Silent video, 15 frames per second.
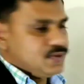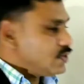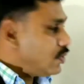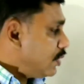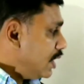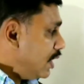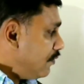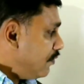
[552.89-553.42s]

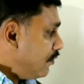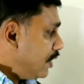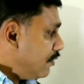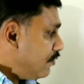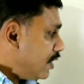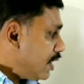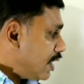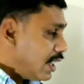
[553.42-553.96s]
So
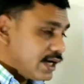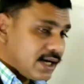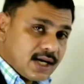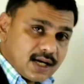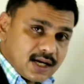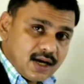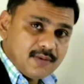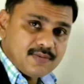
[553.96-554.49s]
if a
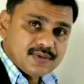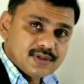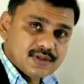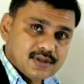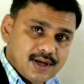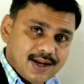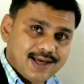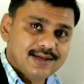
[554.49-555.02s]
diagram
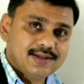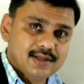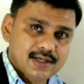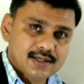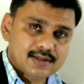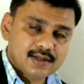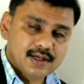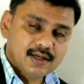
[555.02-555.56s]
comes like
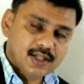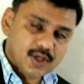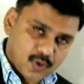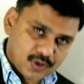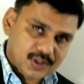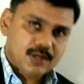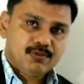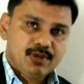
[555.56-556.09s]
this in the
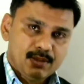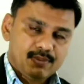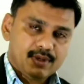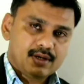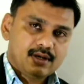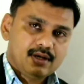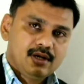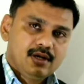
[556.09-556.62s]
question
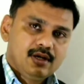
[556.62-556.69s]
paper,